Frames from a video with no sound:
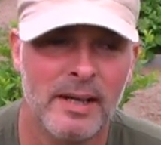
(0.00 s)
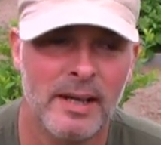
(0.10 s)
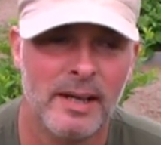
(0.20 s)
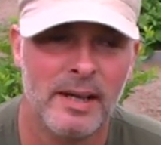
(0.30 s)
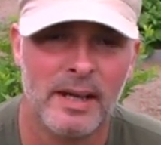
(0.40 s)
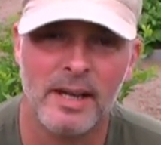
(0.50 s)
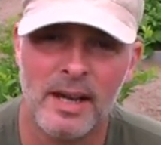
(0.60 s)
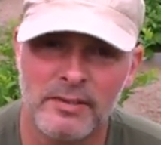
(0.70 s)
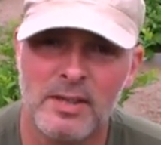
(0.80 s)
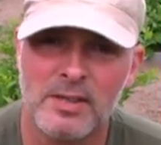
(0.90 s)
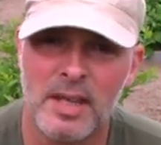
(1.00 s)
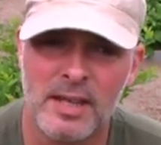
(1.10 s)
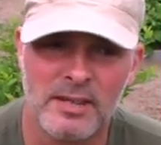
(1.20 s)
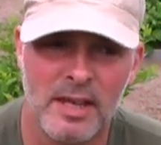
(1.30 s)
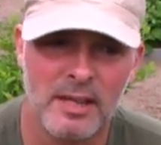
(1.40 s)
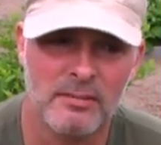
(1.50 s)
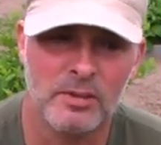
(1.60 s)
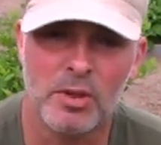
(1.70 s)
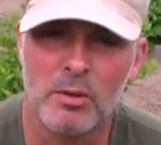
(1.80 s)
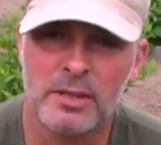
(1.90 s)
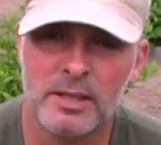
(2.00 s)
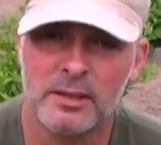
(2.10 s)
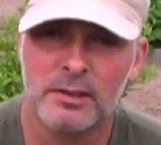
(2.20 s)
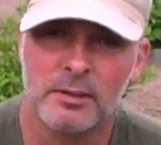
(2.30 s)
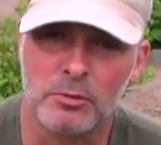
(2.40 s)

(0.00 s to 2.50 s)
Uh, I have to say, as a no-till,